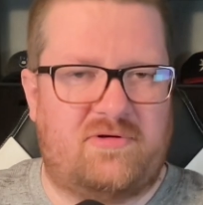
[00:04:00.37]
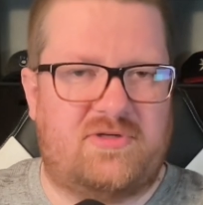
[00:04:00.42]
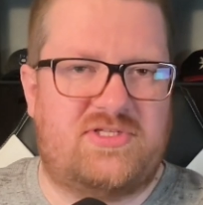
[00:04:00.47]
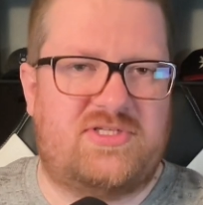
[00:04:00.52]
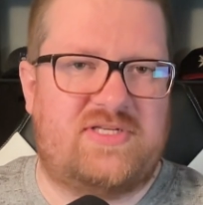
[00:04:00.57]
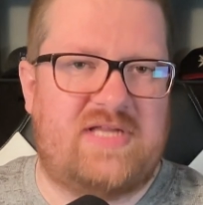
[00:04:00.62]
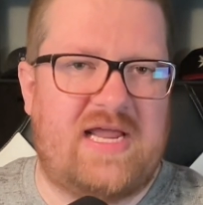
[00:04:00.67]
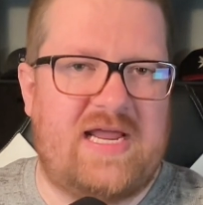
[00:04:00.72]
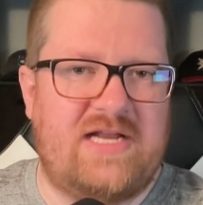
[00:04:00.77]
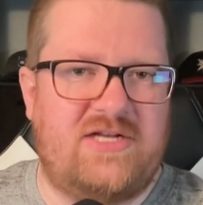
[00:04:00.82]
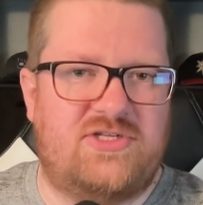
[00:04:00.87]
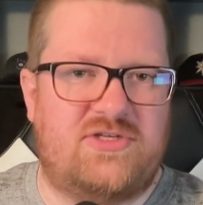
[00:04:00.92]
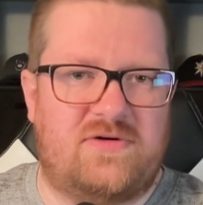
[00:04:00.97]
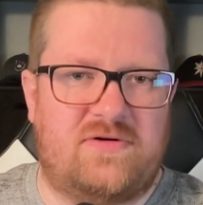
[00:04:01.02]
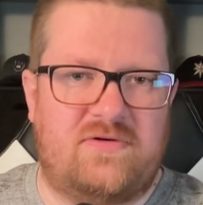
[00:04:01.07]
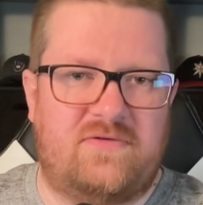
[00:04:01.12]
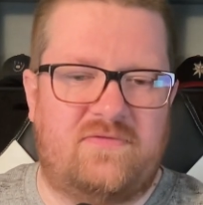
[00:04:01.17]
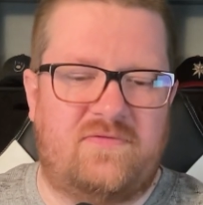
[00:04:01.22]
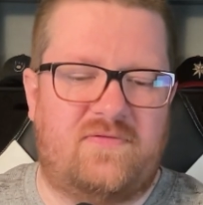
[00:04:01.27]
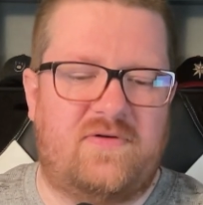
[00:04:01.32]
stage
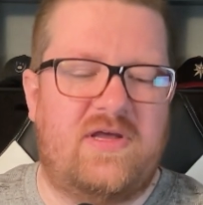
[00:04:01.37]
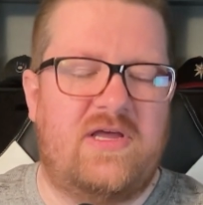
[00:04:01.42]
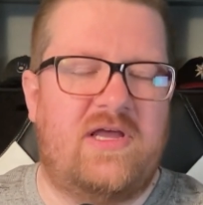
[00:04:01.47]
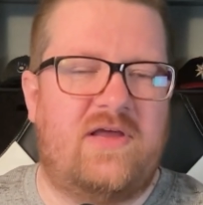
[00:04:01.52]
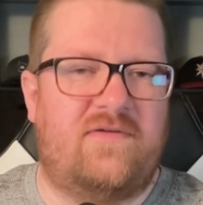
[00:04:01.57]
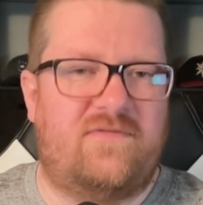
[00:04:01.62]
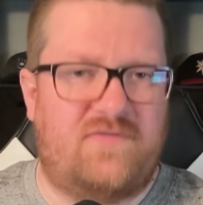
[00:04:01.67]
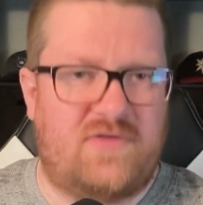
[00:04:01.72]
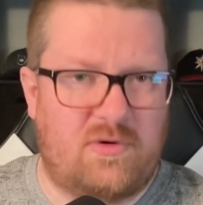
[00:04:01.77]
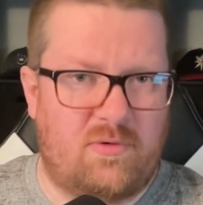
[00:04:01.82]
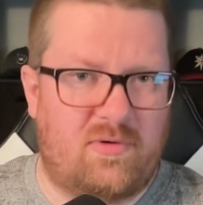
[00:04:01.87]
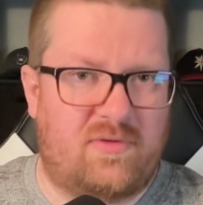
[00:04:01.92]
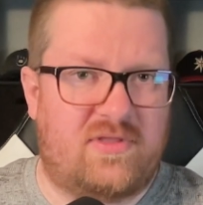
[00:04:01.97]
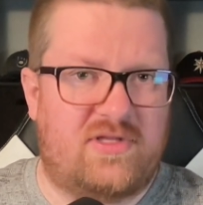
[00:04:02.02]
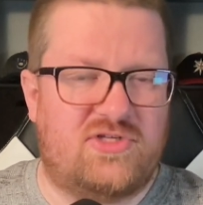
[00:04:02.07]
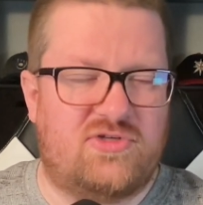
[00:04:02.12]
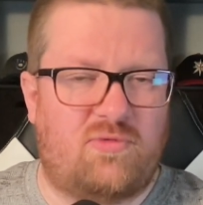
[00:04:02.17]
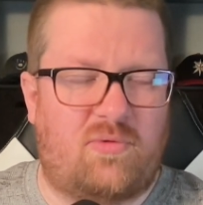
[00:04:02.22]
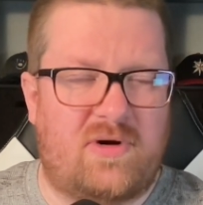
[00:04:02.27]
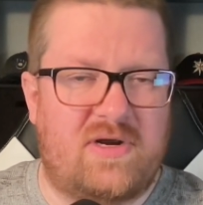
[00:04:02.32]
of fewer
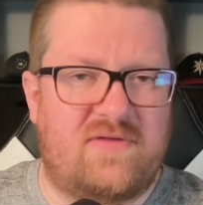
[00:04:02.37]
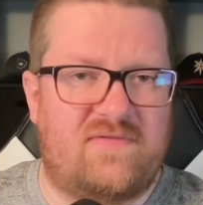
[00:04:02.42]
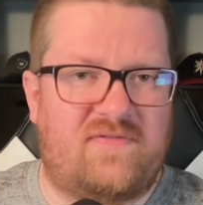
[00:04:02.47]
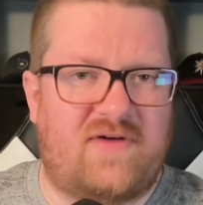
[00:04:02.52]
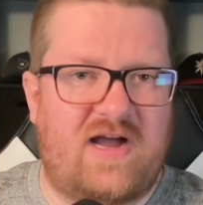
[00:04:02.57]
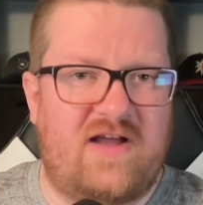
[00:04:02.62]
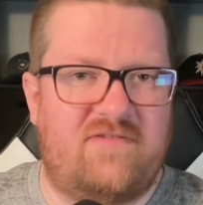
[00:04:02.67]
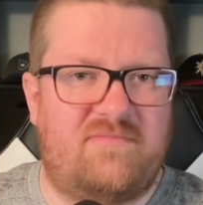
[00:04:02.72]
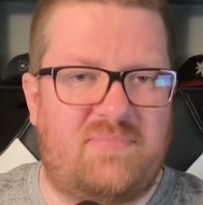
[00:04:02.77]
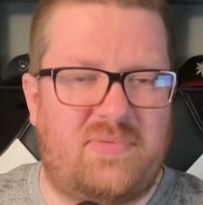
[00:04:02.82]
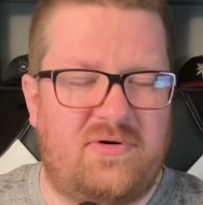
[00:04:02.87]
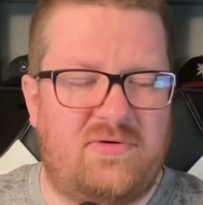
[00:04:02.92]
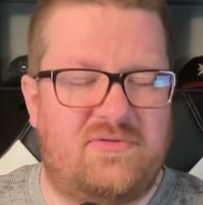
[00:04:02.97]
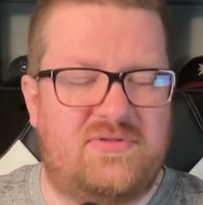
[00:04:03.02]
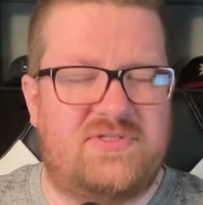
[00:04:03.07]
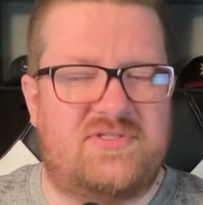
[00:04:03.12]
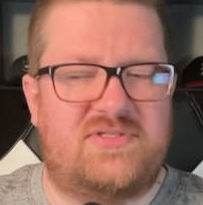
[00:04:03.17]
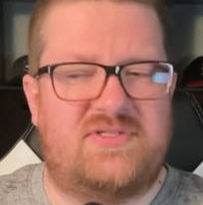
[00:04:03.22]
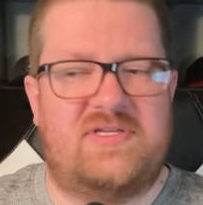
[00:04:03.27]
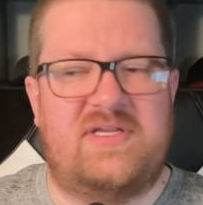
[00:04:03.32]
than 25
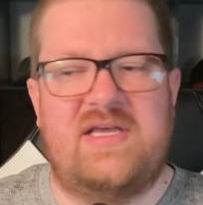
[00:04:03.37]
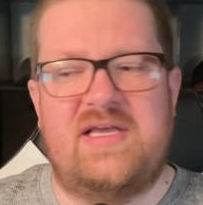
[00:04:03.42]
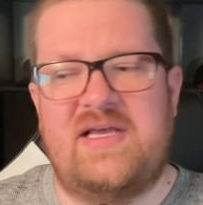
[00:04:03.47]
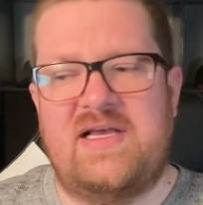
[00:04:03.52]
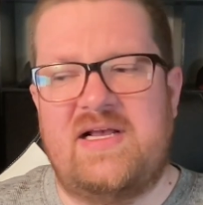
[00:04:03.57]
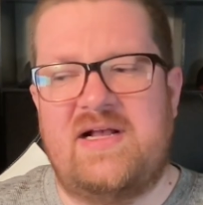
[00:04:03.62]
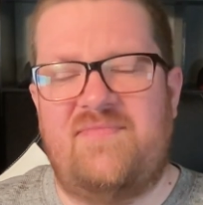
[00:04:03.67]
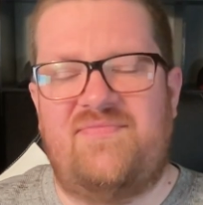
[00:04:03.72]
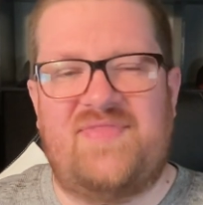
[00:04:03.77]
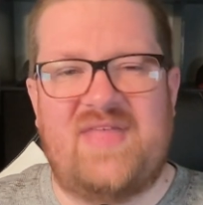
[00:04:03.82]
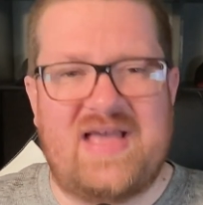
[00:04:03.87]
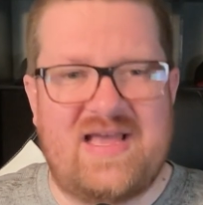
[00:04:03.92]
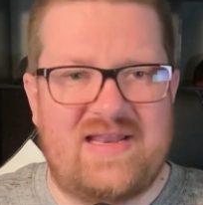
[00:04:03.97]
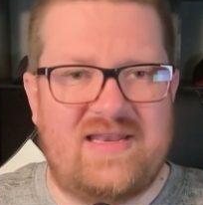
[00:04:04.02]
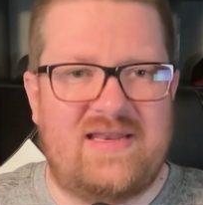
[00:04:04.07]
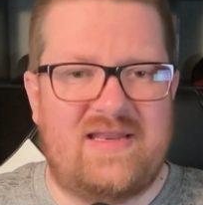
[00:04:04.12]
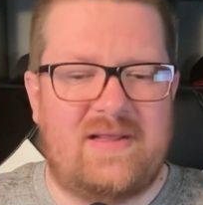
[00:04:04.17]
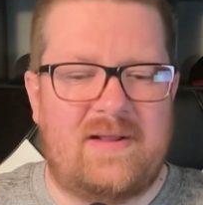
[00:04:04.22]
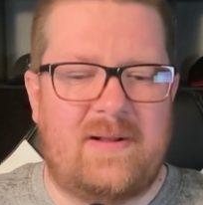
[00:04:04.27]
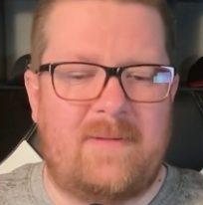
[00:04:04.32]
booths,
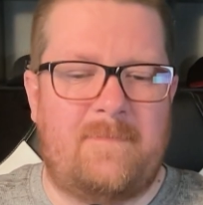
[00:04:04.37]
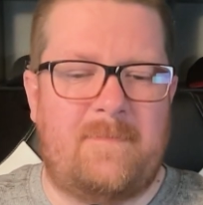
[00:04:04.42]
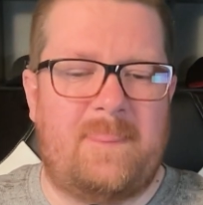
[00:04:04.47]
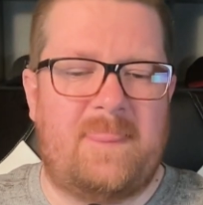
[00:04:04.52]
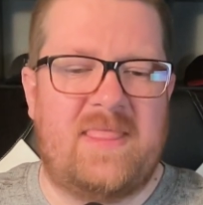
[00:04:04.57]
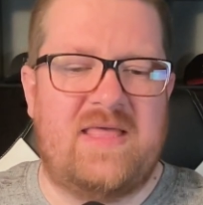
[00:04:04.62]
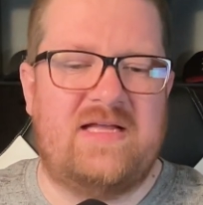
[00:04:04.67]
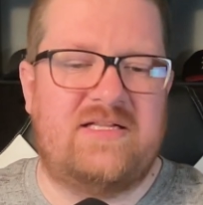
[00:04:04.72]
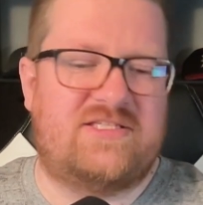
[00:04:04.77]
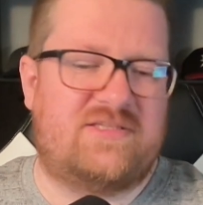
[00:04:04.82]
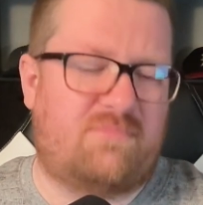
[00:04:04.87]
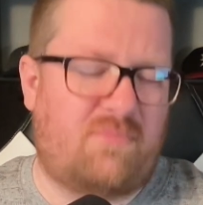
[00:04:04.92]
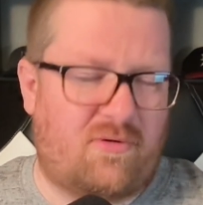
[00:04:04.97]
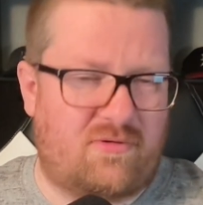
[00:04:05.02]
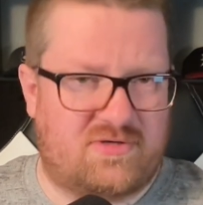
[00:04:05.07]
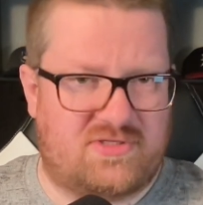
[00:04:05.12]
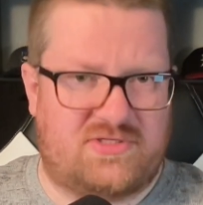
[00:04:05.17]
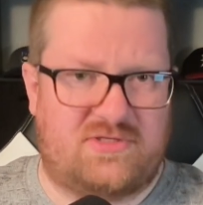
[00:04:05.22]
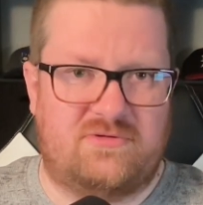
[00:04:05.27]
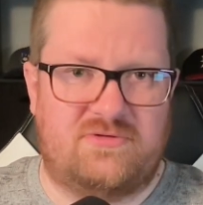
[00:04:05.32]
then it's
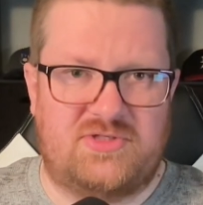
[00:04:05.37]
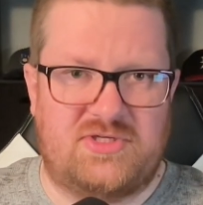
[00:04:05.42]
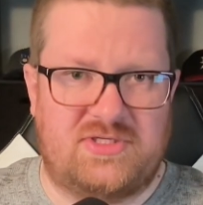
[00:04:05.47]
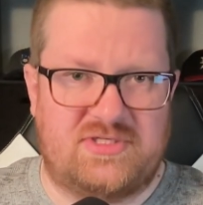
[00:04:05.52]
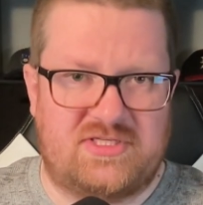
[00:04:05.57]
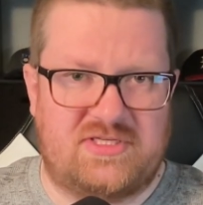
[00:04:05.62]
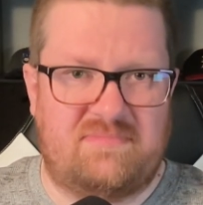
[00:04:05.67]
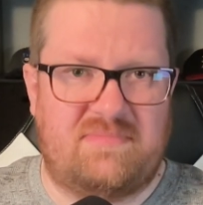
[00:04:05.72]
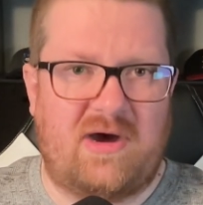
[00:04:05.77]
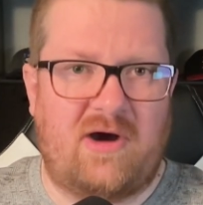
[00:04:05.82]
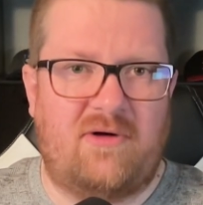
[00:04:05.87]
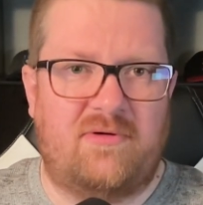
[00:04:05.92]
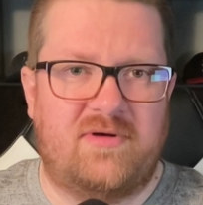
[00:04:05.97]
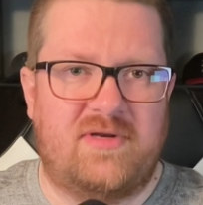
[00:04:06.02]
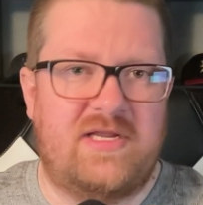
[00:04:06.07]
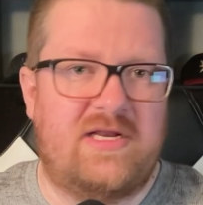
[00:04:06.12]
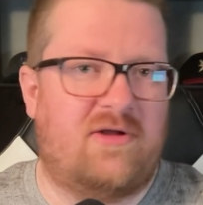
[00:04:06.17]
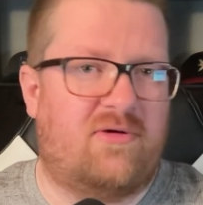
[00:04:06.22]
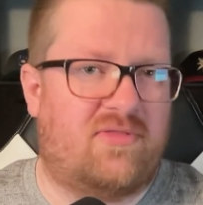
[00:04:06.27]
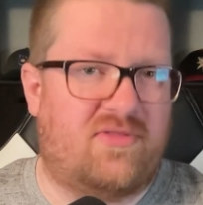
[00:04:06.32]
more so just about,
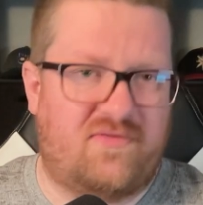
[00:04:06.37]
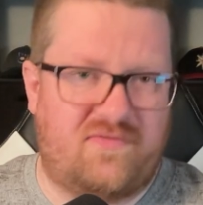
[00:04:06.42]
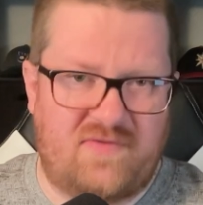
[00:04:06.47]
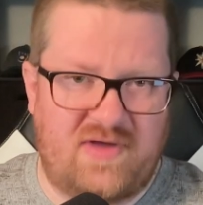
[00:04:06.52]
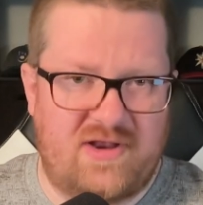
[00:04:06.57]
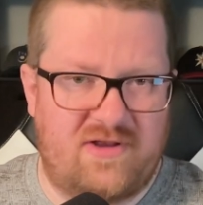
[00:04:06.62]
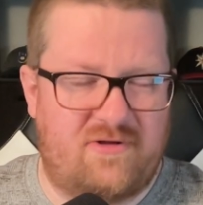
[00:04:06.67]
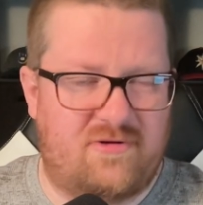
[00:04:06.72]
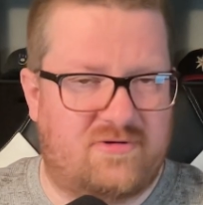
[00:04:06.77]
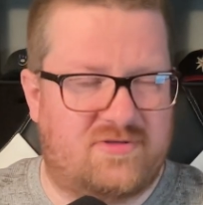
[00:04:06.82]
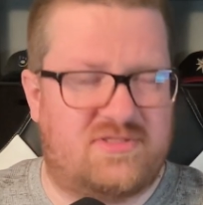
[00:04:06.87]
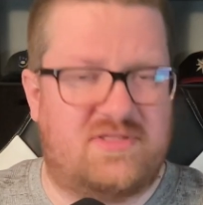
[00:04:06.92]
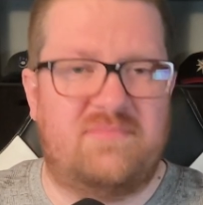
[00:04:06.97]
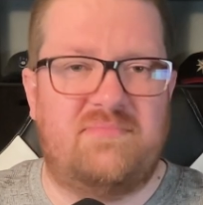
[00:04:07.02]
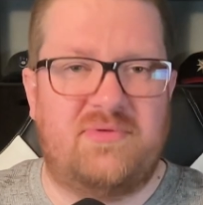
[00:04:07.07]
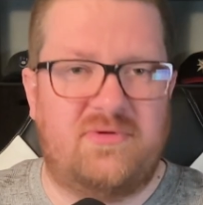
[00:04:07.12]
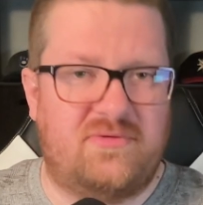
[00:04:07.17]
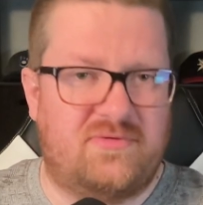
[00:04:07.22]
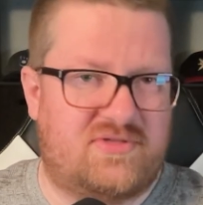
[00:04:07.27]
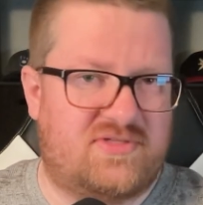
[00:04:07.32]
the vendors, the
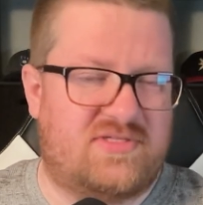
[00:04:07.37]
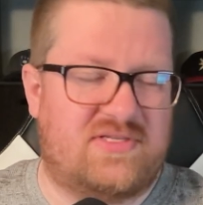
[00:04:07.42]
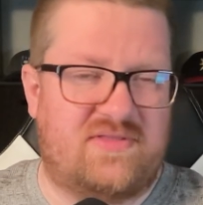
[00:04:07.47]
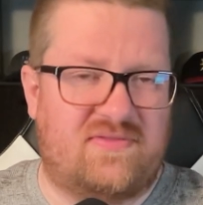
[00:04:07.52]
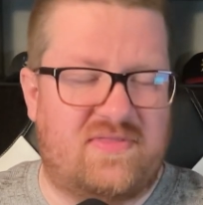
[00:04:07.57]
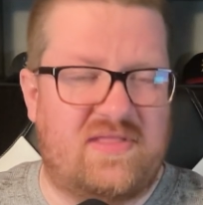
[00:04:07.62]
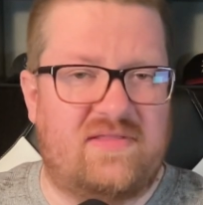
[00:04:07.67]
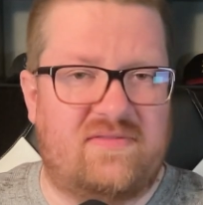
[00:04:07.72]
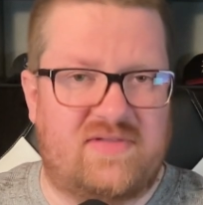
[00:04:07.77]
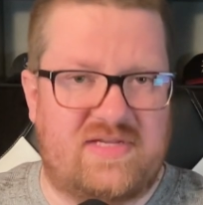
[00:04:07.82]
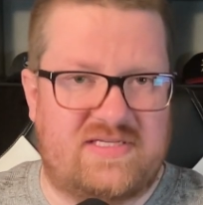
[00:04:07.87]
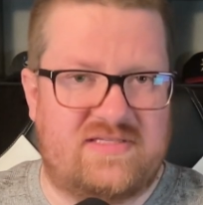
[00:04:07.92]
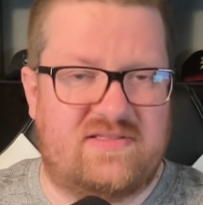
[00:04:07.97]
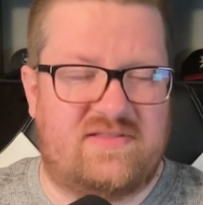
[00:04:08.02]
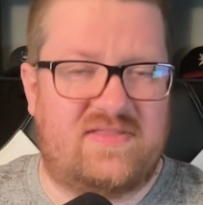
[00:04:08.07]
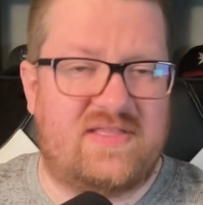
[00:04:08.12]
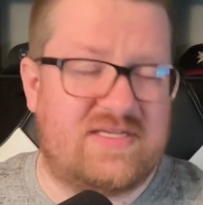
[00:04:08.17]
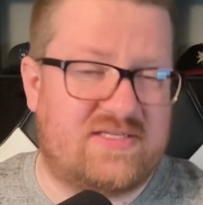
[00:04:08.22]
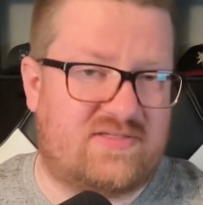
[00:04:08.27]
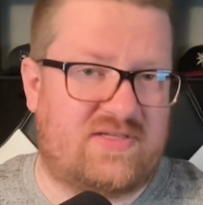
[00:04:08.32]
booths, and
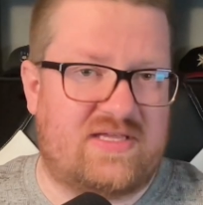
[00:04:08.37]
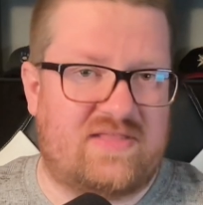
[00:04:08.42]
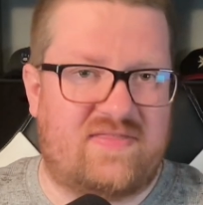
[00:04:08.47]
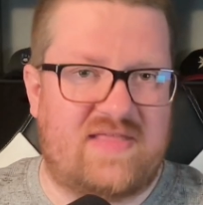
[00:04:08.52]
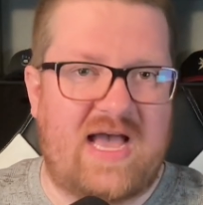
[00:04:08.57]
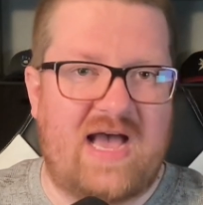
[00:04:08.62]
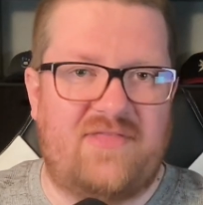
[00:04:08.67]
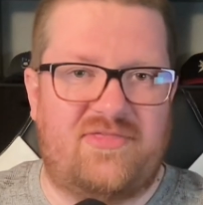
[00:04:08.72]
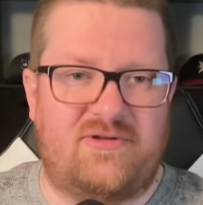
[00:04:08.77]
things like that.